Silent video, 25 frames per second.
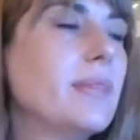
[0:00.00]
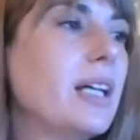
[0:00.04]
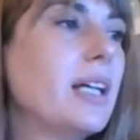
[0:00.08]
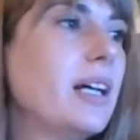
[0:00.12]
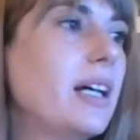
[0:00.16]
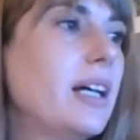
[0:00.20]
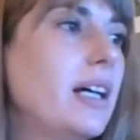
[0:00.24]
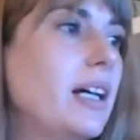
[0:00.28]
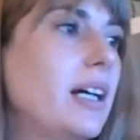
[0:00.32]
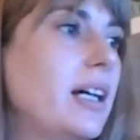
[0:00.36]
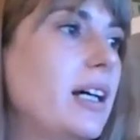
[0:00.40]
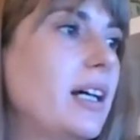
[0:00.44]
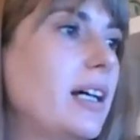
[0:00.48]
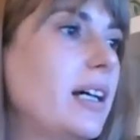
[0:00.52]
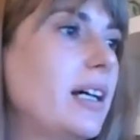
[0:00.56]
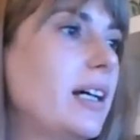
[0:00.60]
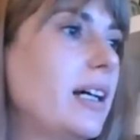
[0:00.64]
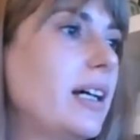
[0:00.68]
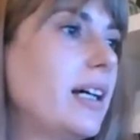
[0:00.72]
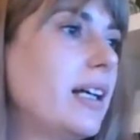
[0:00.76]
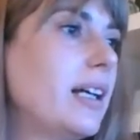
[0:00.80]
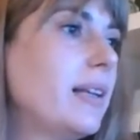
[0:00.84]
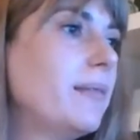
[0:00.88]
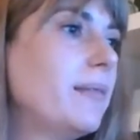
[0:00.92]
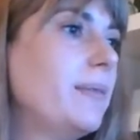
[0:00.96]

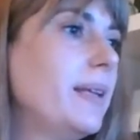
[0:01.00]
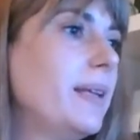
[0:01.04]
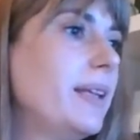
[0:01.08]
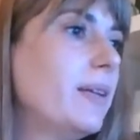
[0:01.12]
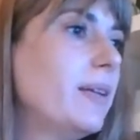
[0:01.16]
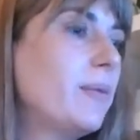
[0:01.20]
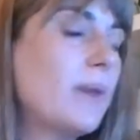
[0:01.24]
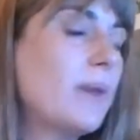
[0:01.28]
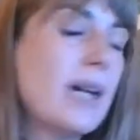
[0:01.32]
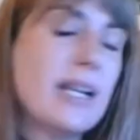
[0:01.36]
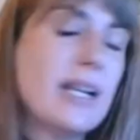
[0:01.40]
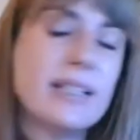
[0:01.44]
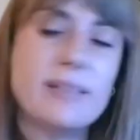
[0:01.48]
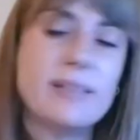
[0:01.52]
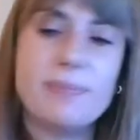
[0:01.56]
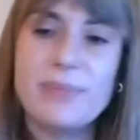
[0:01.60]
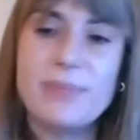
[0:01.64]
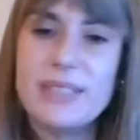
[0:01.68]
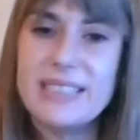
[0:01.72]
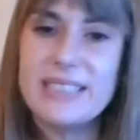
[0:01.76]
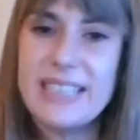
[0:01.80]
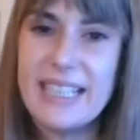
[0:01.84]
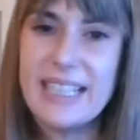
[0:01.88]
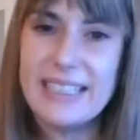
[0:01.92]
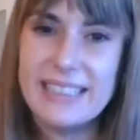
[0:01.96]
I'll be the one
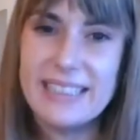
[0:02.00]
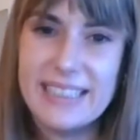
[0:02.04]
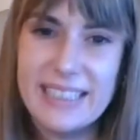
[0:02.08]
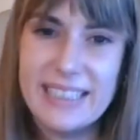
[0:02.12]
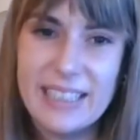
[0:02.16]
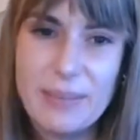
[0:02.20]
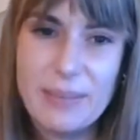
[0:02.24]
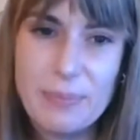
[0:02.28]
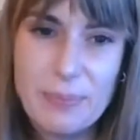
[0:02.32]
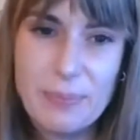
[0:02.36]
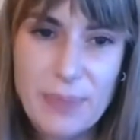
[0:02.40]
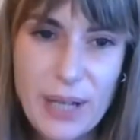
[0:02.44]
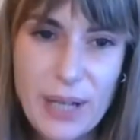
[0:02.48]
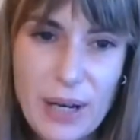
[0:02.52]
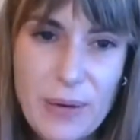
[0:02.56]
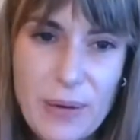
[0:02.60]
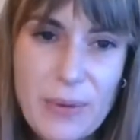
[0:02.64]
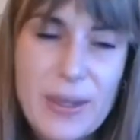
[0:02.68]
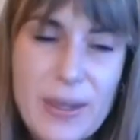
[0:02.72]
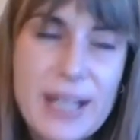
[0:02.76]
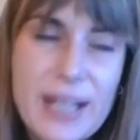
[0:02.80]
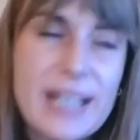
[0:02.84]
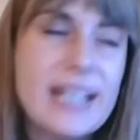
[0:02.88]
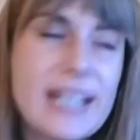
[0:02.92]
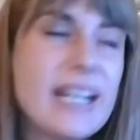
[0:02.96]
presenting
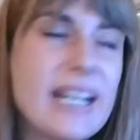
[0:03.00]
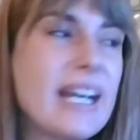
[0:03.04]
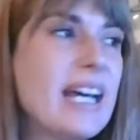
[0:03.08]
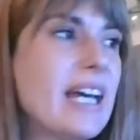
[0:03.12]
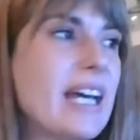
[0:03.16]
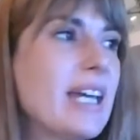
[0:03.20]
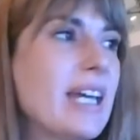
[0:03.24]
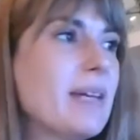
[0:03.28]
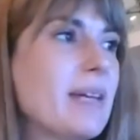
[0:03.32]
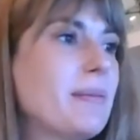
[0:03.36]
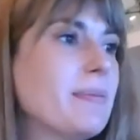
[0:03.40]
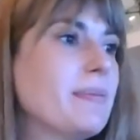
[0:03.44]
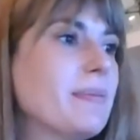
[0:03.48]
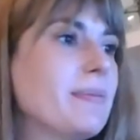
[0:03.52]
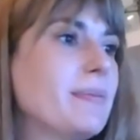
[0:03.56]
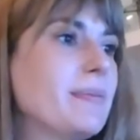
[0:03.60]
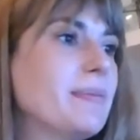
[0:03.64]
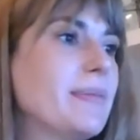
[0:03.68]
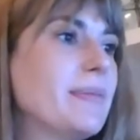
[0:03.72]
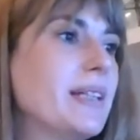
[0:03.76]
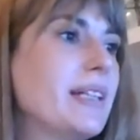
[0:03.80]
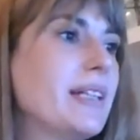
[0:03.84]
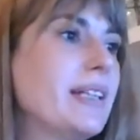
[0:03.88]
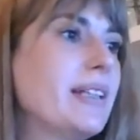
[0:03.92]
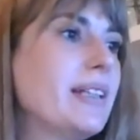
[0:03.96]
Empower. I'm
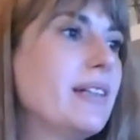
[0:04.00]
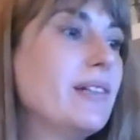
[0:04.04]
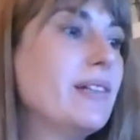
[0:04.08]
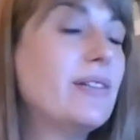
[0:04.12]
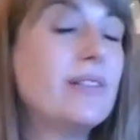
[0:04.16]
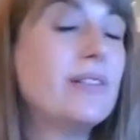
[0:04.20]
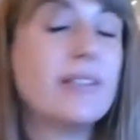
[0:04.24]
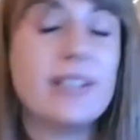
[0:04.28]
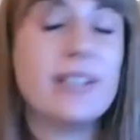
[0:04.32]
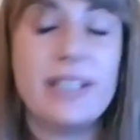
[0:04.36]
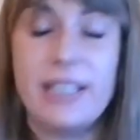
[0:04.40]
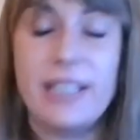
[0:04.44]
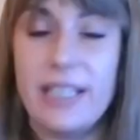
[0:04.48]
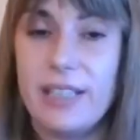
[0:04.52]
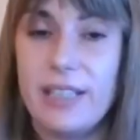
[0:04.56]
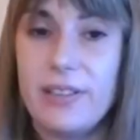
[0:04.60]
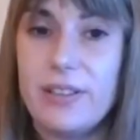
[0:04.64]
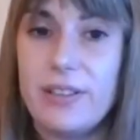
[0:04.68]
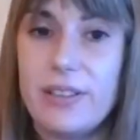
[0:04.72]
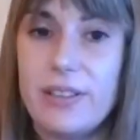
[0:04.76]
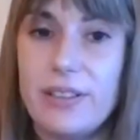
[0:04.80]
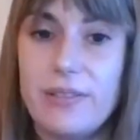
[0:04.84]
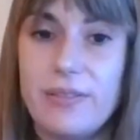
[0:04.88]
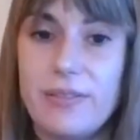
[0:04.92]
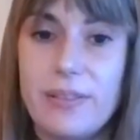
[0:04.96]
the
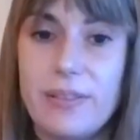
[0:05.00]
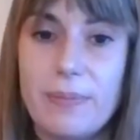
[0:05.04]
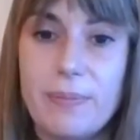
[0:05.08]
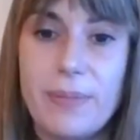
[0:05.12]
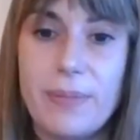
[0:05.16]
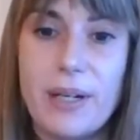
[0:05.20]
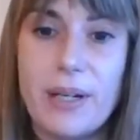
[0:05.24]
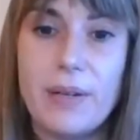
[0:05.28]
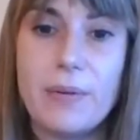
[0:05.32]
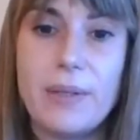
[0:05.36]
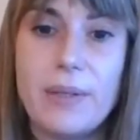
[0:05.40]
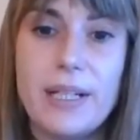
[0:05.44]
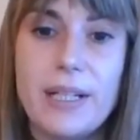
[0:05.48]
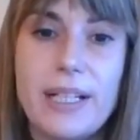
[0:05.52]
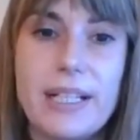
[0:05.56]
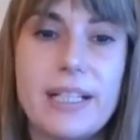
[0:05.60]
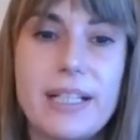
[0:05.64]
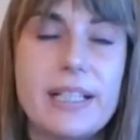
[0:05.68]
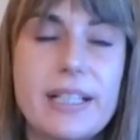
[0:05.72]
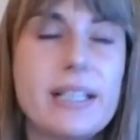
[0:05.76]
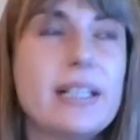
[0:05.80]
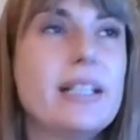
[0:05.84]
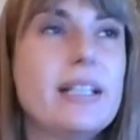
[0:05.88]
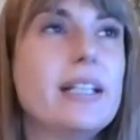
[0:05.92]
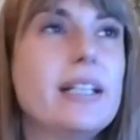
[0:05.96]
coordinator of Empower.
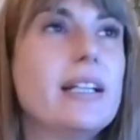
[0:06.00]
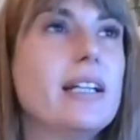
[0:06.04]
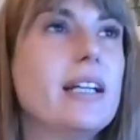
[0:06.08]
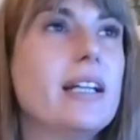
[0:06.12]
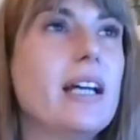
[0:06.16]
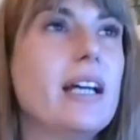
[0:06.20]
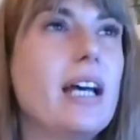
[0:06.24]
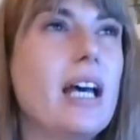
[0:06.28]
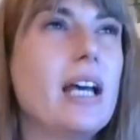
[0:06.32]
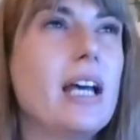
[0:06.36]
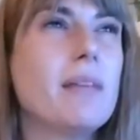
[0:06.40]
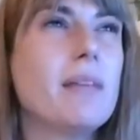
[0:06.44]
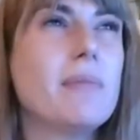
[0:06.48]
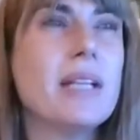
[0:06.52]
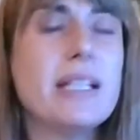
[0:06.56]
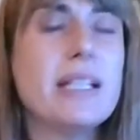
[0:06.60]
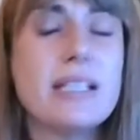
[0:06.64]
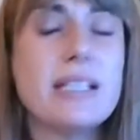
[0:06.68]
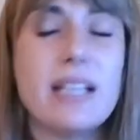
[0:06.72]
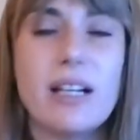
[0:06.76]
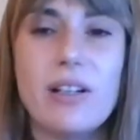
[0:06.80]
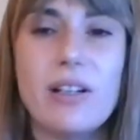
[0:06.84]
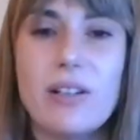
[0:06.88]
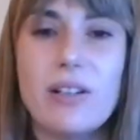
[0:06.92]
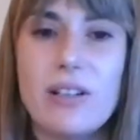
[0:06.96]
I'm a
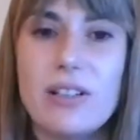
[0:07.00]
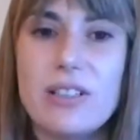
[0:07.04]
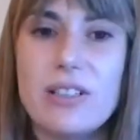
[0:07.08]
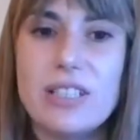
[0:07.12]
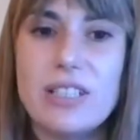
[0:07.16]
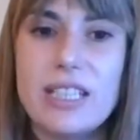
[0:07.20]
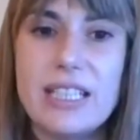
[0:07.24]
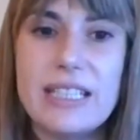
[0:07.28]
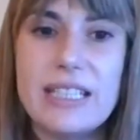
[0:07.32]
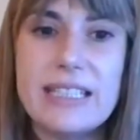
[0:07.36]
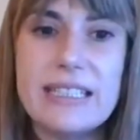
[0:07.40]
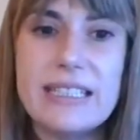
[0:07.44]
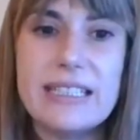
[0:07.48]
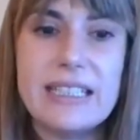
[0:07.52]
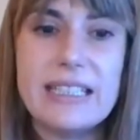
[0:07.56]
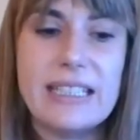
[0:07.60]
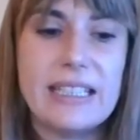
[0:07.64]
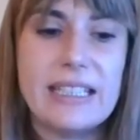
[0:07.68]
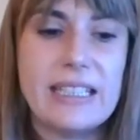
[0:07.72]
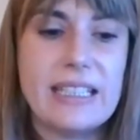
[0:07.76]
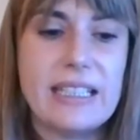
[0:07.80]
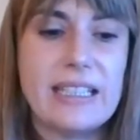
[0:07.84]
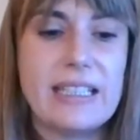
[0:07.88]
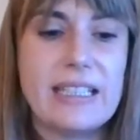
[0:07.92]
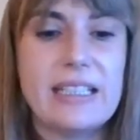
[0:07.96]
psychologist and
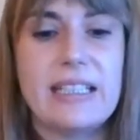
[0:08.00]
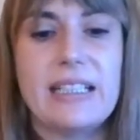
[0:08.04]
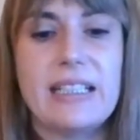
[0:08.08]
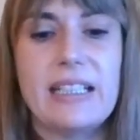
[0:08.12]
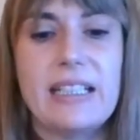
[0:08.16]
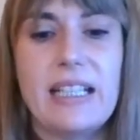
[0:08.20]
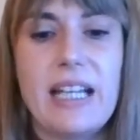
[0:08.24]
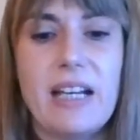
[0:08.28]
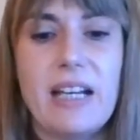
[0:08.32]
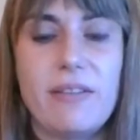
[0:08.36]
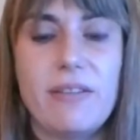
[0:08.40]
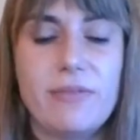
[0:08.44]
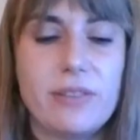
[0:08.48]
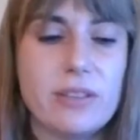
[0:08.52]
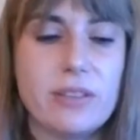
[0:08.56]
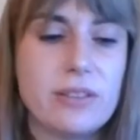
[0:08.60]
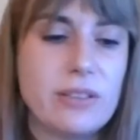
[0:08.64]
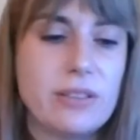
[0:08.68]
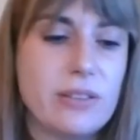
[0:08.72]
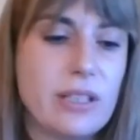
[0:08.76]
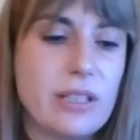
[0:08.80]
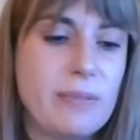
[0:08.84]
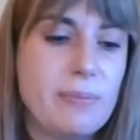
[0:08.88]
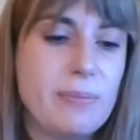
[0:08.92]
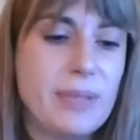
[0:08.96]
I have also
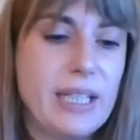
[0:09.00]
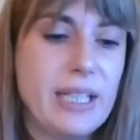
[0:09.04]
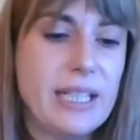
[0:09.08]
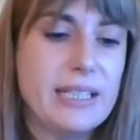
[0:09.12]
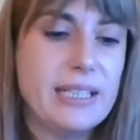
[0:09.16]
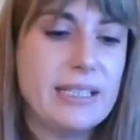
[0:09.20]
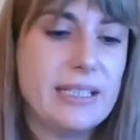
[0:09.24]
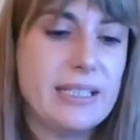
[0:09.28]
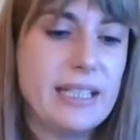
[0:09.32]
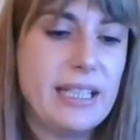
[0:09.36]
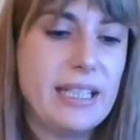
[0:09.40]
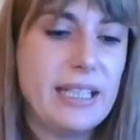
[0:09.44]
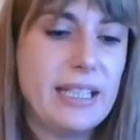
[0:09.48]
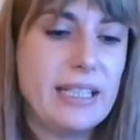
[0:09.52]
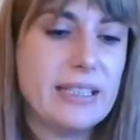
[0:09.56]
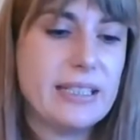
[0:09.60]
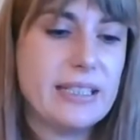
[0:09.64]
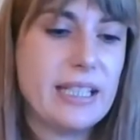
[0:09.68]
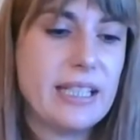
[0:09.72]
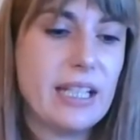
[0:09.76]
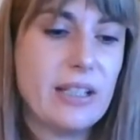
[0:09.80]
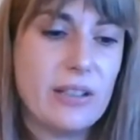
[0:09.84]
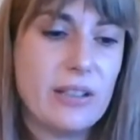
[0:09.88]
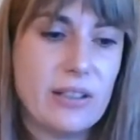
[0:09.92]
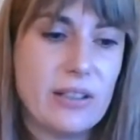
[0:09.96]
a PhD in
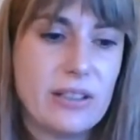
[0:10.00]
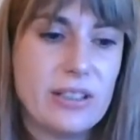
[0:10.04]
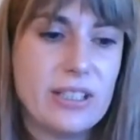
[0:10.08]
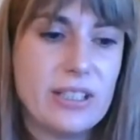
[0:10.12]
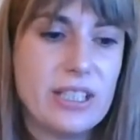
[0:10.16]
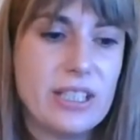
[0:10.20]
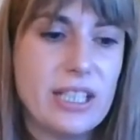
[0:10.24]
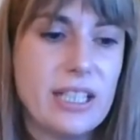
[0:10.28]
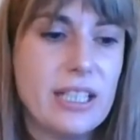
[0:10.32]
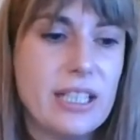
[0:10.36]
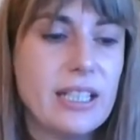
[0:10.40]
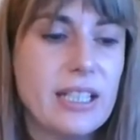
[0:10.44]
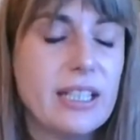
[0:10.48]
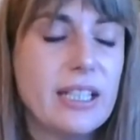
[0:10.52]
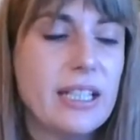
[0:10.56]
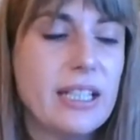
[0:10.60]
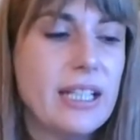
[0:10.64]
psychology.